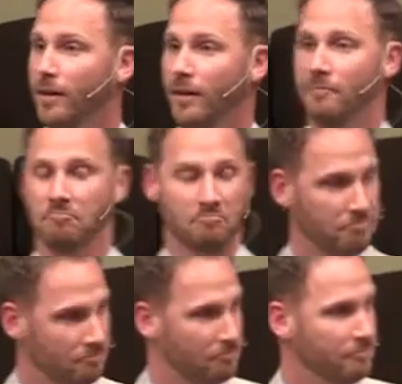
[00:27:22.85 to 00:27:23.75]

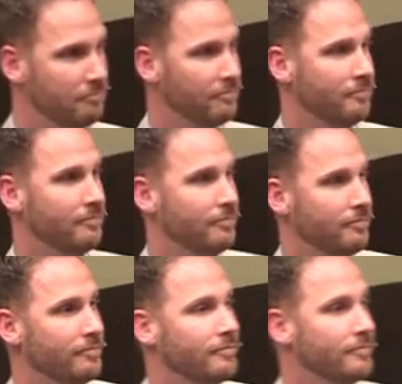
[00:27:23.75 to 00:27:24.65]
Nothing is said.